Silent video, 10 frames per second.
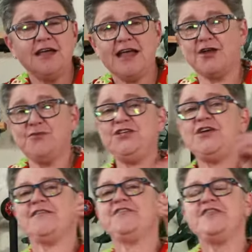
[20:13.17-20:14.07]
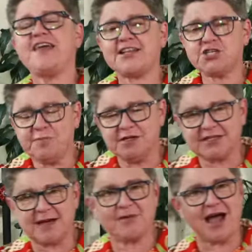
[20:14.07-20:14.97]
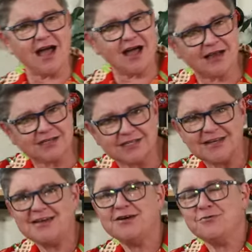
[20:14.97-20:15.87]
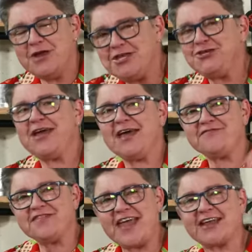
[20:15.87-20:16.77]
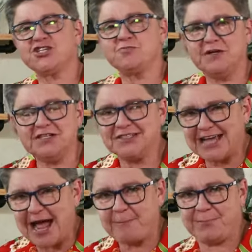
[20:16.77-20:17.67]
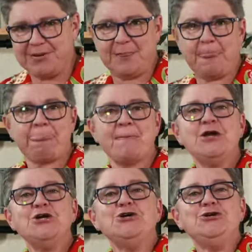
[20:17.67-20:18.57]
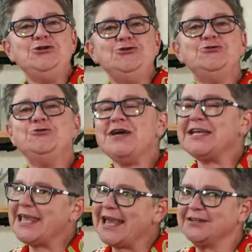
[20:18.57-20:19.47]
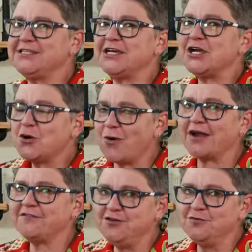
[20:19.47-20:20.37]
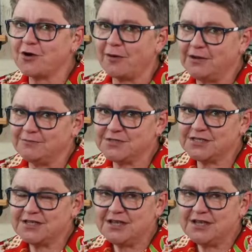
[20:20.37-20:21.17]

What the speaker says: And when you have thatch build up, guys, when you have thatch build up, you encounter quite a few problems.